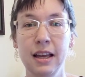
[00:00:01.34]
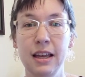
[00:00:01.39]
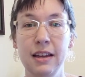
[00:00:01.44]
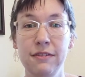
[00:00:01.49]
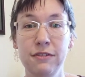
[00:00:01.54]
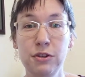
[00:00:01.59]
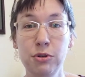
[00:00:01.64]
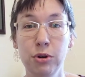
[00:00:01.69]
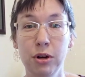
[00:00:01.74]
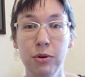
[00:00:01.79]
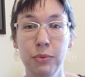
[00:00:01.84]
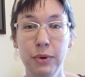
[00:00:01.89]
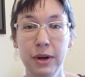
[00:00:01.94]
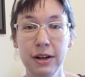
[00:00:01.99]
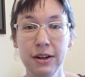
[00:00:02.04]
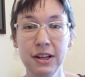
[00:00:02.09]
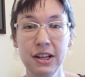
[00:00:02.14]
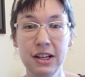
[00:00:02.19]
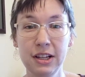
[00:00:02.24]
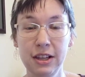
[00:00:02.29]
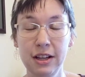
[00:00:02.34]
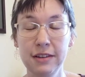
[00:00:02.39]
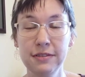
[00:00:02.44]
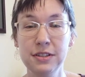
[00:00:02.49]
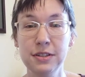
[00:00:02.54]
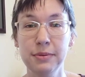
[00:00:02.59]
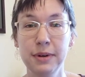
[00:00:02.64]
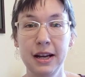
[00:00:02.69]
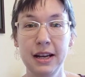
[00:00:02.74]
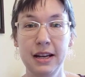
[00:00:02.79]
If you are wearing
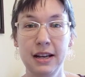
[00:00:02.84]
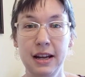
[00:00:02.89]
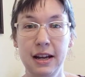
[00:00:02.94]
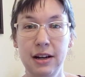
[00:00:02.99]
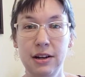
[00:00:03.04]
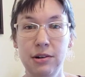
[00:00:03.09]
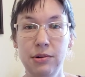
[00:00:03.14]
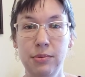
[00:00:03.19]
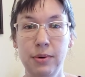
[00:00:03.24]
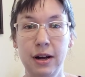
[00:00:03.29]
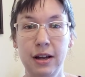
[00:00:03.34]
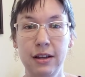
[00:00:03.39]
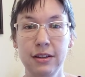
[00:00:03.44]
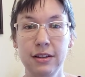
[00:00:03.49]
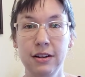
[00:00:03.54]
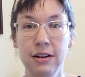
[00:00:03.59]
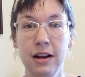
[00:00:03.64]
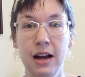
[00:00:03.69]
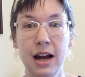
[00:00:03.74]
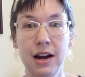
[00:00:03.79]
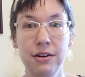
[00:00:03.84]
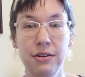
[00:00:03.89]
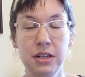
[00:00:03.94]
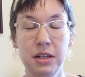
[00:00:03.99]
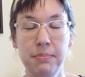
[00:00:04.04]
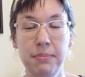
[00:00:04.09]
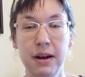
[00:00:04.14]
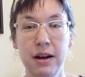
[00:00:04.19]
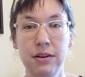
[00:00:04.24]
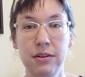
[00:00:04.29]
gloves right now while you're out and
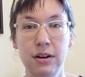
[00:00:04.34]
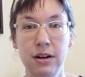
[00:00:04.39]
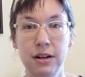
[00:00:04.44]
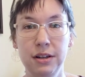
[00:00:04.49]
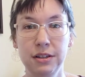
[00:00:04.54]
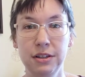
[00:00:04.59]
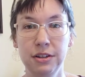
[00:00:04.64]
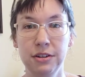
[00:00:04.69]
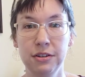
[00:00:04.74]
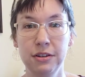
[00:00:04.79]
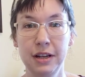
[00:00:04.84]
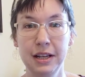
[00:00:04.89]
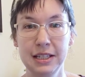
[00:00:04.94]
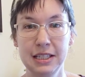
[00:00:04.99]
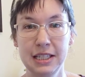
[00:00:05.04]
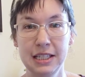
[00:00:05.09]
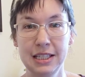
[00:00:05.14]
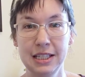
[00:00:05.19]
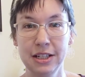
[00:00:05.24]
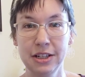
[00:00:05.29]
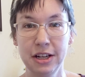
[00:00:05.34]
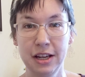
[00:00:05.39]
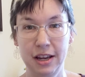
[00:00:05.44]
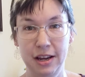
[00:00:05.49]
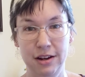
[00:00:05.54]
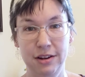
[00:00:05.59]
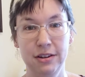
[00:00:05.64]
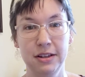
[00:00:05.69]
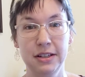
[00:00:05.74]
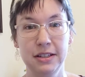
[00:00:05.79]
about on your necessary
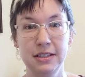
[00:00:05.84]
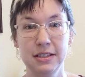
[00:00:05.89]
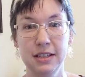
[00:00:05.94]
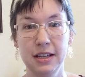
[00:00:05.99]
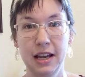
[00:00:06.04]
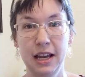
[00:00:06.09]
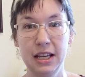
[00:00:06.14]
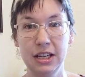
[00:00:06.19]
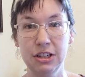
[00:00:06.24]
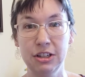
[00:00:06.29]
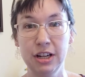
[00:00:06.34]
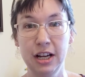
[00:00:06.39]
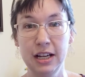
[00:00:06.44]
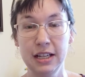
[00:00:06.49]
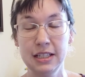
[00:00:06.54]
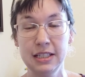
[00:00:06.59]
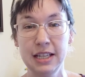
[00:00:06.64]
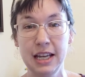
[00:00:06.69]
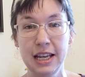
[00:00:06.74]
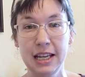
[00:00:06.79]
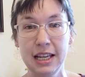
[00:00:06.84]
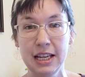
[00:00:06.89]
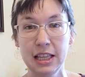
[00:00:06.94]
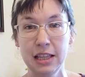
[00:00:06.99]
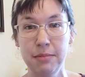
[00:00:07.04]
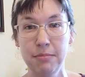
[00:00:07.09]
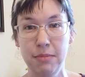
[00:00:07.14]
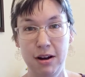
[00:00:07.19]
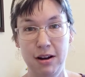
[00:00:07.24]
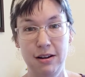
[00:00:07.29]
errands and you're not taking
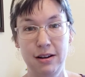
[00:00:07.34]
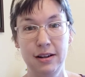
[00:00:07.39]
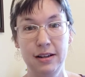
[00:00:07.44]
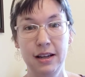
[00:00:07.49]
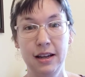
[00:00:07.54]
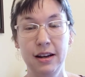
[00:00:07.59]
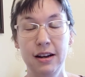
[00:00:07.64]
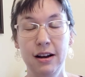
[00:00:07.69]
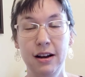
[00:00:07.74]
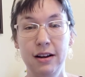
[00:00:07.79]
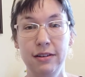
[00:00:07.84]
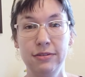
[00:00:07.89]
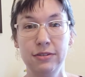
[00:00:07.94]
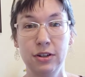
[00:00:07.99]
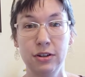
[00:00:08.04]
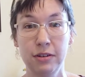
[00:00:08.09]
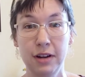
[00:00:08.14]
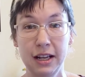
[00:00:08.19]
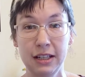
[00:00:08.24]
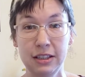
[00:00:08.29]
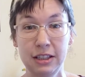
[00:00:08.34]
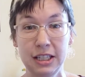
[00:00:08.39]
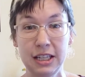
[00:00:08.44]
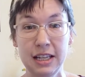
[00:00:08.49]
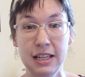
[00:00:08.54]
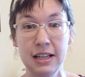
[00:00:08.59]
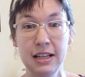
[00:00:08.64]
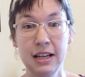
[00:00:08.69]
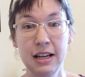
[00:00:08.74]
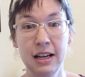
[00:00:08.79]
them on and off
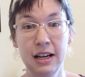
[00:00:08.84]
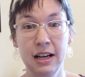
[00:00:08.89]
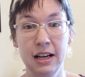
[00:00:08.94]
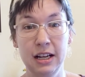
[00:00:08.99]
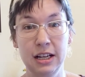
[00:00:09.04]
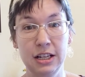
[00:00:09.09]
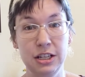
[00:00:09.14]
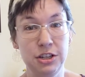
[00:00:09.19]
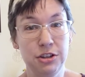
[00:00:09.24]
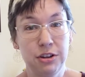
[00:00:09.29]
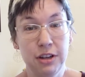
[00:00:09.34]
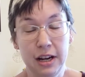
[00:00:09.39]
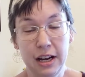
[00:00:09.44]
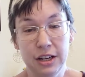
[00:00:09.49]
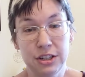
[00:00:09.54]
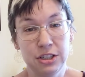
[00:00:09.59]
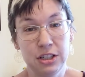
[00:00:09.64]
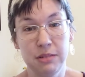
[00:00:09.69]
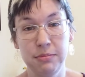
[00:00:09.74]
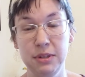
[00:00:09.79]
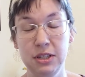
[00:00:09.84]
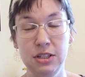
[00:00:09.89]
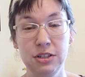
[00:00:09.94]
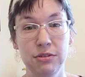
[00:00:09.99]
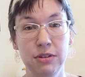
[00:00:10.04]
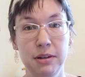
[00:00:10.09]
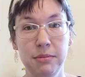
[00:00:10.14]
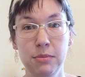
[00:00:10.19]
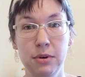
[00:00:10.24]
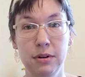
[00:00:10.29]
correctly, you could actually be
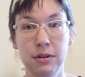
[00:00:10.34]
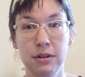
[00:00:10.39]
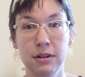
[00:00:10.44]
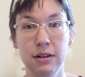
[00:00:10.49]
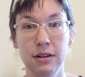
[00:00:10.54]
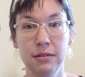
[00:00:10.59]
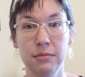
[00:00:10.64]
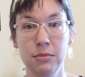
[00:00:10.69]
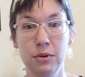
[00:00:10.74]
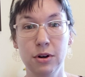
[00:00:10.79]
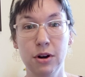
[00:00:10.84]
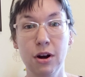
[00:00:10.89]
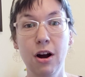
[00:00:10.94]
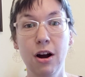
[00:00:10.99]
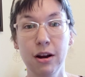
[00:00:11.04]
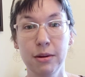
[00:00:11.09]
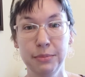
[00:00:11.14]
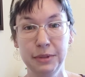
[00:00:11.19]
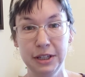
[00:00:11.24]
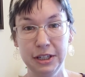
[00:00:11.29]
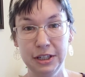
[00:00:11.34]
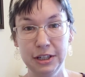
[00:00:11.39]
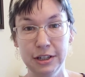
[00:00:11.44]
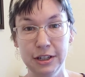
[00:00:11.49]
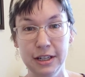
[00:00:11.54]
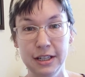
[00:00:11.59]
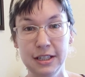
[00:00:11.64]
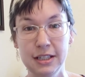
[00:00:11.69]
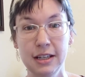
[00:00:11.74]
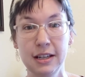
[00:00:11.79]
doing more harm than
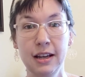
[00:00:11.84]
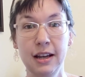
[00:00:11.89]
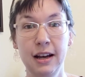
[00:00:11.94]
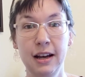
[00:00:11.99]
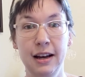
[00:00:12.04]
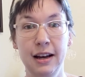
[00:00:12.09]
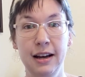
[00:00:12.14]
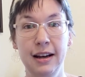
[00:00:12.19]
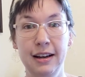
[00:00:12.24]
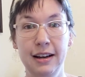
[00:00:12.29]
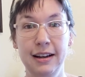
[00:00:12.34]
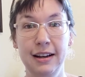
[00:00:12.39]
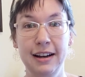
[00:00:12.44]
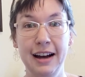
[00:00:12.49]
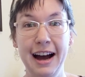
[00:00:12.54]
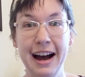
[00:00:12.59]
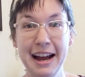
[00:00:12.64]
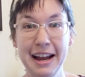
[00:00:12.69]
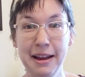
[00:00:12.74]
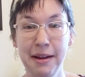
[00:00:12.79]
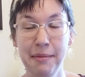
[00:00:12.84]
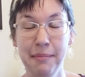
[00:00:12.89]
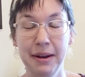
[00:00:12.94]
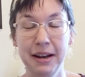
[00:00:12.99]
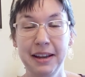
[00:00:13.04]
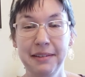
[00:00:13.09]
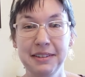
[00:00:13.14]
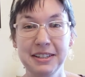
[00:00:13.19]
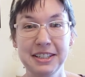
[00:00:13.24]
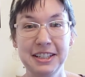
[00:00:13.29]
good. Hi, my
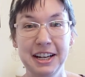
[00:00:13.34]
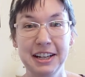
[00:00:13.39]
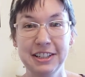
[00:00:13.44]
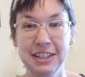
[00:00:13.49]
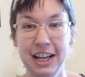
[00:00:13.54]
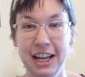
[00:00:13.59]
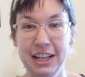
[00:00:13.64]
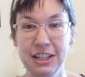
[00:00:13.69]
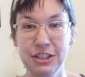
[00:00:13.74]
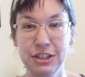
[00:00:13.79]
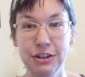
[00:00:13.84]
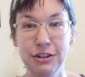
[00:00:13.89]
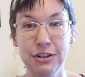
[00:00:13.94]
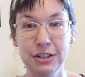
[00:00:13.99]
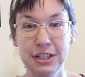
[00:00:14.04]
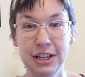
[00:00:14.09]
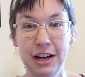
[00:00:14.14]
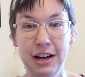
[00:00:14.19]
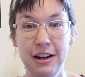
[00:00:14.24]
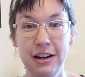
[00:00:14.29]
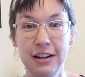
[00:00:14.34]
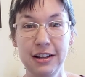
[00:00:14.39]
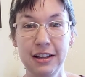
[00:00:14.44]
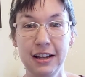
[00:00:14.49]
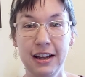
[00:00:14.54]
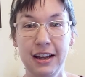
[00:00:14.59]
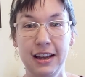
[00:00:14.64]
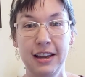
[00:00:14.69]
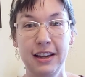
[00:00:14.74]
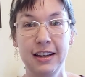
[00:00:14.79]
name is Dr. Angela
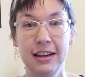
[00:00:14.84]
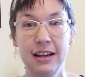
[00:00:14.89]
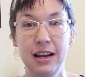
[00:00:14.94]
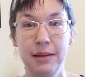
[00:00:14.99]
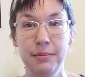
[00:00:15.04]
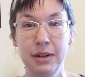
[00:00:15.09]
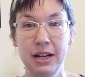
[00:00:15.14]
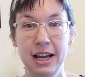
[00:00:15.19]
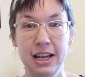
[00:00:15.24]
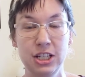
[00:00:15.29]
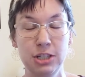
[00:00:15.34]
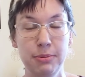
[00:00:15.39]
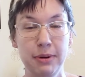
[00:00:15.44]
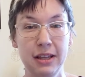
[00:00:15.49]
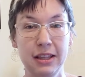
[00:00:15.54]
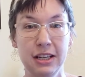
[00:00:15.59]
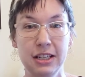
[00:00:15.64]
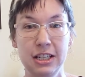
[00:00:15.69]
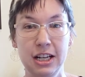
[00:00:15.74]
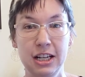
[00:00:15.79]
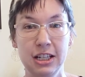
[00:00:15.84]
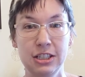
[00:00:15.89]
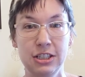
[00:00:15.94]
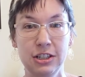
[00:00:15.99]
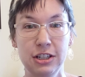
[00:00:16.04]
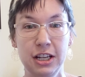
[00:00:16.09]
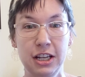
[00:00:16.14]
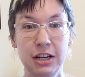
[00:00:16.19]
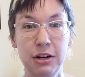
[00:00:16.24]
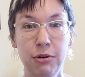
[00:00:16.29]
Cortal, and I'm a naturopathic
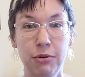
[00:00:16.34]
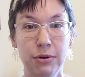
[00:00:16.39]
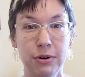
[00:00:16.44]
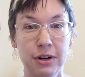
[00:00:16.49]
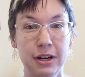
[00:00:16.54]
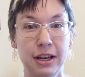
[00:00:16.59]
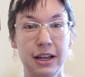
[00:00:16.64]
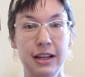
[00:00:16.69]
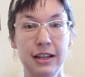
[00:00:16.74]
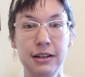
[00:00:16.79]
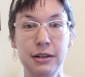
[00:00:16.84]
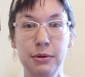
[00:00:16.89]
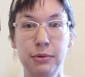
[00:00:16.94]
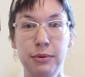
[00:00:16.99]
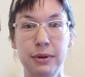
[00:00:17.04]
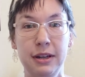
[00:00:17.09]
doctor in Oregon.